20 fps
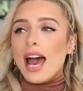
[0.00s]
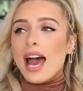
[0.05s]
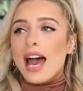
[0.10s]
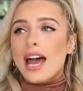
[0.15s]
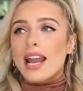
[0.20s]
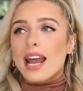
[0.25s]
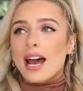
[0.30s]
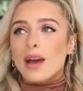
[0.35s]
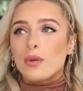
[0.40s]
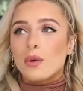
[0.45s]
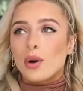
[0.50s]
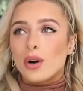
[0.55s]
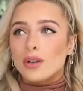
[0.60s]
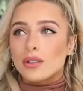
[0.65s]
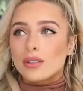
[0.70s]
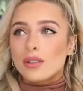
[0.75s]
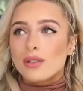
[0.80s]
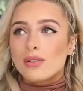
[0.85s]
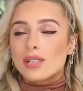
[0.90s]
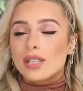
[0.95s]
And I will
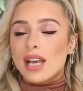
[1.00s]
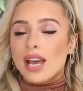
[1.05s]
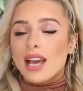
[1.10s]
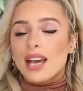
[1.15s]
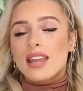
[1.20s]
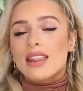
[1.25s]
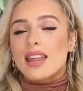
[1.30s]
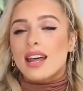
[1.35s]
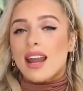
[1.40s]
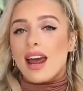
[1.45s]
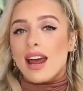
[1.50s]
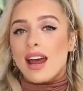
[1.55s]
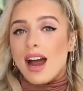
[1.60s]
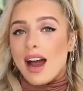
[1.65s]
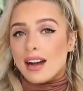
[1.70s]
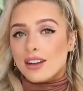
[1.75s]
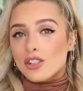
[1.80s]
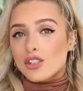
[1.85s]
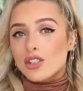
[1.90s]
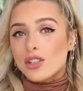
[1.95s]
also say that I
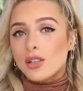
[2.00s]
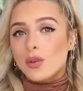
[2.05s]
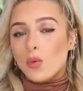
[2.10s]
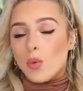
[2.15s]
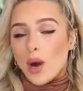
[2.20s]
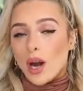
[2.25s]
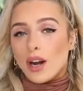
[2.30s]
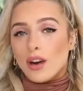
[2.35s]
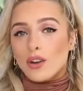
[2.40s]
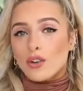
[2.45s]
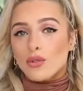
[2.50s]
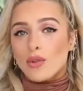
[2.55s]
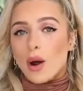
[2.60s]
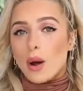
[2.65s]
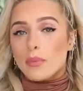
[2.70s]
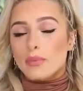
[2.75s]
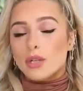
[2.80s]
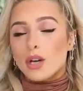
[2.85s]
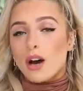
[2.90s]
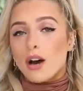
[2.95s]
actually wear
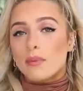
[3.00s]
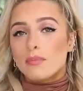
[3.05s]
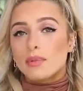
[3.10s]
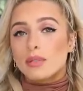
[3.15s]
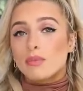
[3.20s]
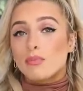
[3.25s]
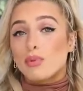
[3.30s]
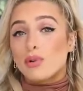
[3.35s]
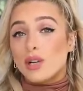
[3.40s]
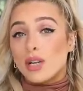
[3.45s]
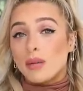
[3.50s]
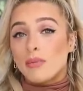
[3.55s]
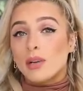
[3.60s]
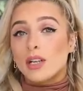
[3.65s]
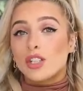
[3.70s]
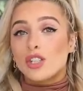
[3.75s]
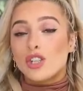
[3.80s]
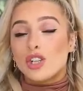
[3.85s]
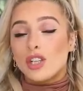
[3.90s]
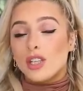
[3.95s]
crop tops pretty
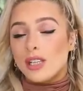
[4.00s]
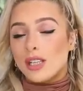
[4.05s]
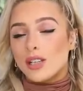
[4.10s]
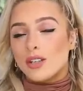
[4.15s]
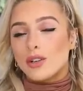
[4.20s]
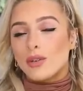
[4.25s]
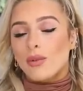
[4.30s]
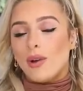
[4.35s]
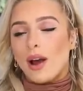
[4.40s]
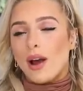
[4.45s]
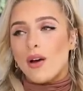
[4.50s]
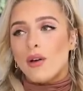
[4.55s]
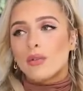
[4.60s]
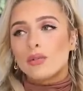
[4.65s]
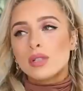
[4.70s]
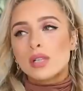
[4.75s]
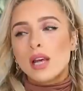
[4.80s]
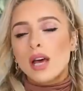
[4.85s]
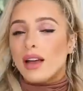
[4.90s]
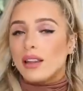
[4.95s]
much year
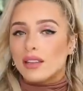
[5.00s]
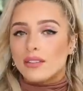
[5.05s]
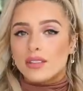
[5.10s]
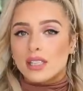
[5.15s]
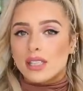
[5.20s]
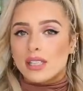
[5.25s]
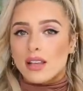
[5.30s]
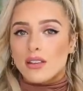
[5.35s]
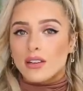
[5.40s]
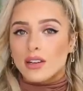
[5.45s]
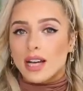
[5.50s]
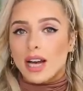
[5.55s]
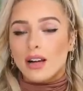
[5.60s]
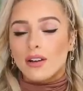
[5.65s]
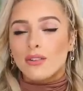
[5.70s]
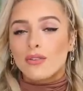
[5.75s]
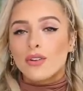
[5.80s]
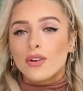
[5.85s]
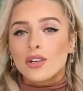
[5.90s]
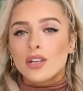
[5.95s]
round. I live in Southern
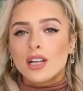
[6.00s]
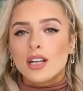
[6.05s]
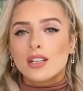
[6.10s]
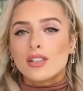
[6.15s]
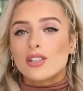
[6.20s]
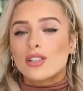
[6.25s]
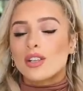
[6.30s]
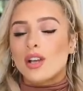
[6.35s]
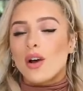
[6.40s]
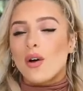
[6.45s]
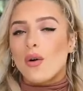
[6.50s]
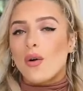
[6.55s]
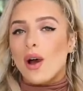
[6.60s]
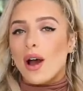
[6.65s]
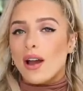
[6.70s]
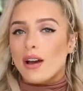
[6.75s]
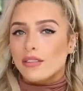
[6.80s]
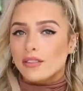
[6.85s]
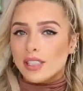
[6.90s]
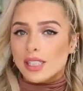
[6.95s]
California, so
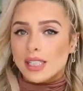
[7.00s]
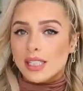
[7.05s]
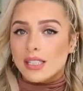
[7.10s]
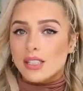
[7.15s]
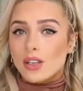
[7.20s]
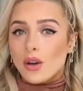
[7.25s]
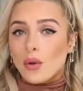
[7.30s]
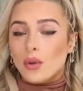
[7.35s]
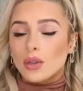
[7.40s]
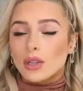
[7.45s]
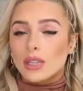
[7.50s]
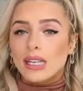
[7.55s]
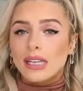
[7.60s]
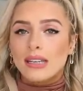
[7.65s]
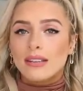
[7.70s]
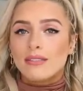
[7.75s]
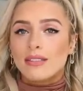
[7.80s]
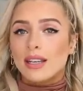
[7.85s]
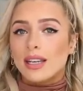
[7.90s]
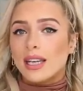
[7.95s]
I obviously don't
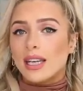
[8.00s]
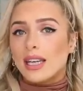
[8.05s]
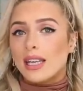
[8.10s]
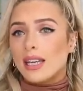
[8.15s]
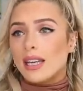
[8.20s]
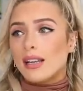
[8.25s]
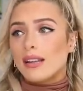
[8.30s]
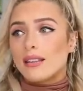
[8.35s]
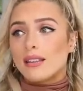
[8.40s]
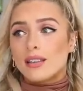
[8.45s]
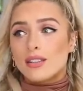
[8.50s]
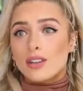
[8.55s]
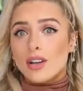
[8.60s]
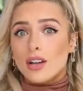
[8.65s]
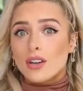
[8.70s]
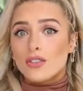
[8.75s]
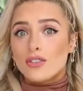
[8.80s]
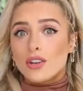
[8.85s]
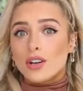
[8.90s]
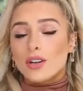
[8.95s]
live in the
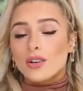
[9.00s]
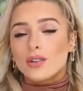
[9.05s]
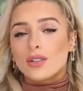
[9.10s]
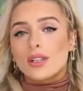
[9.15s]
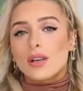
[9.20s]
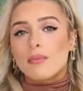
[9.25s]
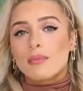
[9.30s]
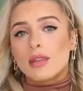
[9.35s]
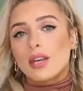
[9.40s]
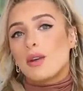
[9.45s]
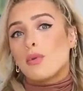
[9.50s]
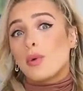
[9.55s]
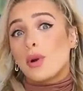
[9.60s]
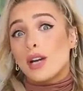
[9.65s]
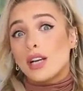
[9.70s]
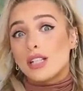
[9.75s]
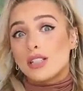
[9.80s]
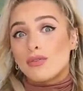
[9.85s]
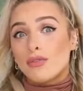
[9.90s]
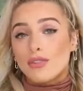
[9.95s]
tundra or something where
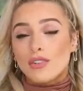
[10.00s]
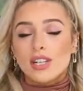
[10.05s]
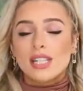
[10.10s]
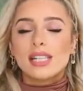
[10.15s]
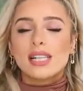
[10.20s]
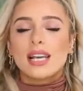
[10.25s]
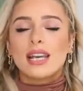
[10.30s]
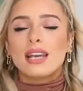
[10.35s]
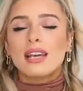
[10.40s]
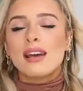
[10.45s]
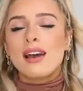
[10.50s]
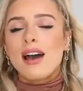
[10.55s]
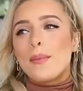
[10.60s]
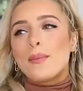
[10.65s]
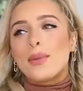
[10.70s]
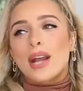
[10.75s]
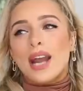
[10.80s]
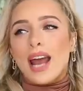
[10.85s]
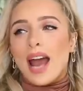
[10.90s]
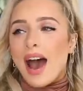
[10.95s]
it's freezing,
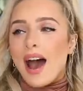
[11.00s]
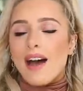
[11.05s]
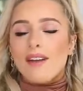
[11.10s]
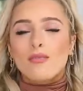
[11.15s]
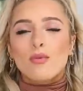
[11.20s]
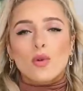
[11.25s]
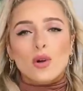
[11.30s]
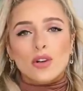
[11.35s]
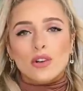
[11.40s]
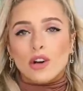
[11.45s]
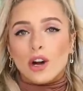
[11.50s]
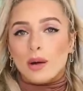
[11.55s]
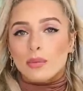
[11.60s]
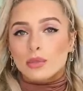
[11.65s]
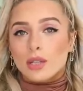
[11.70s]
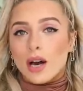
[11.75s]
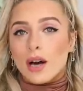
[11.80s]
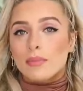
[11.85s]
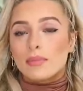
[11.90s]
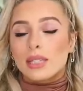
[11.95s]
but I have worn
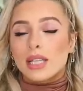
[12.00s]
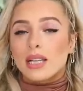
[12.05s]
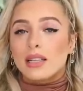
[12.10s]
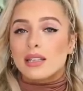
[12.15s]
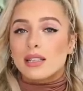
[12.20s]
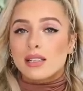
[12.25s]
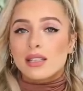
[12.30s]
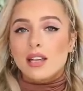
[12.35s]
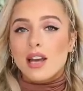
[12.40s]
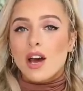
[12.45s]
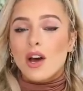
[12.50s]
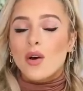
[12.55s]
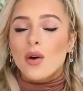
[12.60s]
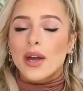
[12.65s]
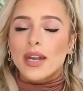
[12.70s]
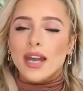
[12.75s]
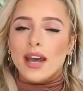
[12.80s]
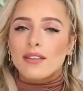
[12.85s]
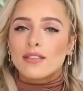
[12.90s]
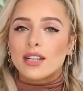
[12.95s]
crop tops in the snow
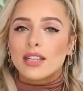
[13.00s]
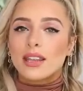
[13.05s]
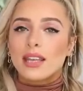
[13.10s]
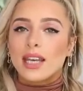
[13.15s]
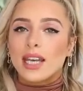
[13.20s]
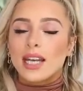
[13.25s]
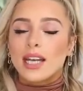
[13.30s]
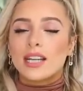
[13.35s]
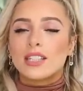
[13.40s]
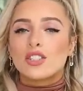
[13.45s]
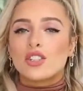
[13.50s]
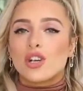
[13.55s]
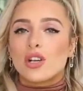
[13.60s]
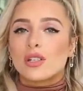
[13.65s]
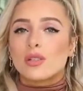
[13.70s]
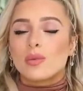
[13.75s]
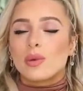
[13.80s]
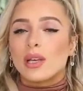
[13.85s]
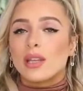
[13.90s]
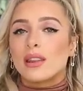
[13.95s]
and everything
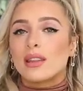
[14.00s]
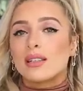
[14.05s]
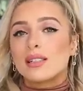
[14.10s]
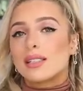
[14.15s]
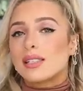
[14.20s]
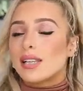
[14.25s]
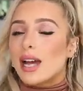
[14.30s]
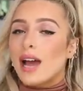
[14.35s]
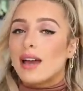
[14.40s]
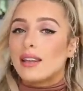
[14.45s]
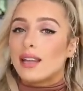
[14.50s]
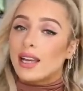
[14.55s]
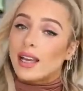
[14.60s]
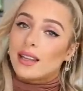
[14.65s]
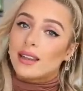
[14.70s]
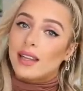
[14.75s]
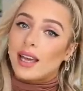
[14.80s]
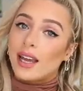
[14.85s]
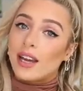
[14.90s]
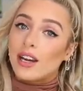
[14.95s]
just with styling
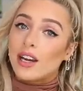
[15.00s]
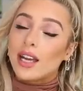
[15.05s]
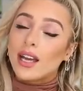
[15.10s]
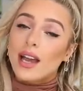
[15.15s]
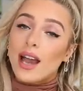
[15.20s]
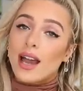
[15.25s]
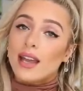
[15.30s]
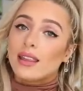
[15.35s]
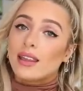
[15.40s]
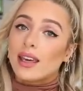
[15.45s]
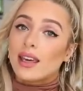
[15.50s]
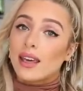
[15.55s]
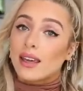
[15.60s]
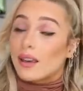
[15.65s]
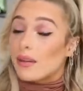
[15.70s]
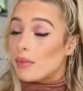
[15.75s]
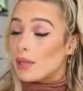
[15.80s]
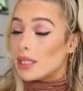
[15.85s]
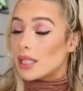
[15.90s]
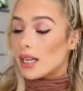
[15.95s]
and layering. I think
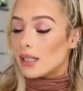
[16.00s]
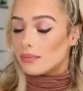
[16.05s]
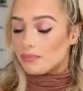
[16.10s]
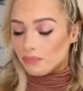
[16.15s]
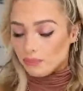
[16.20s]
it can be done.